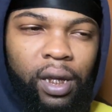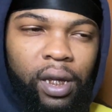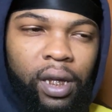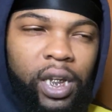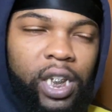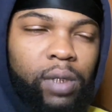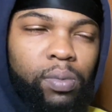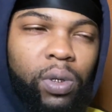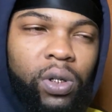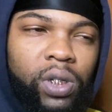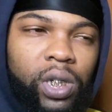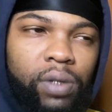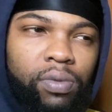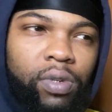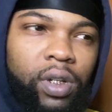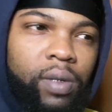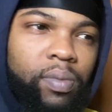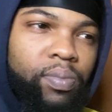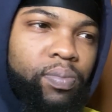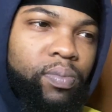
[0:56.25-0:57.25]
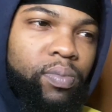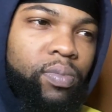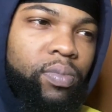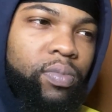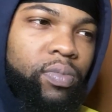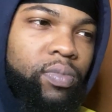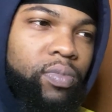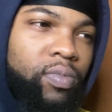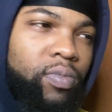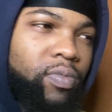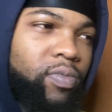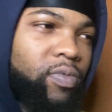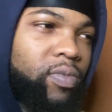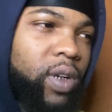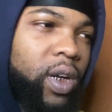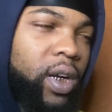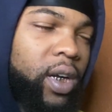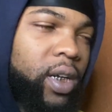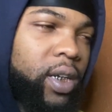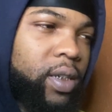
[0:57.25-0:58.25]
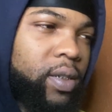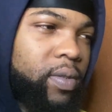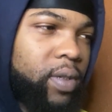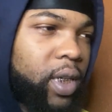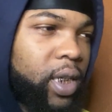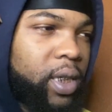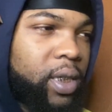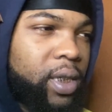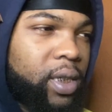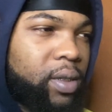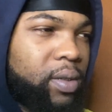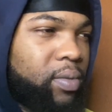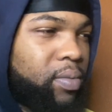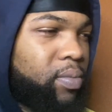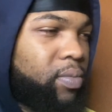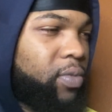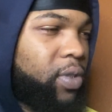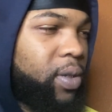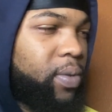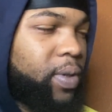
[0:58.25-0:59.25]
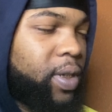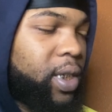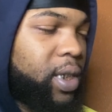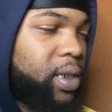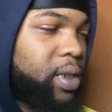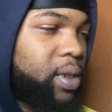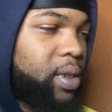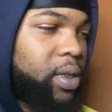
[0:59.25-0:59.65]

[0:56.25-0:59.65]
It's mostly with, what it was?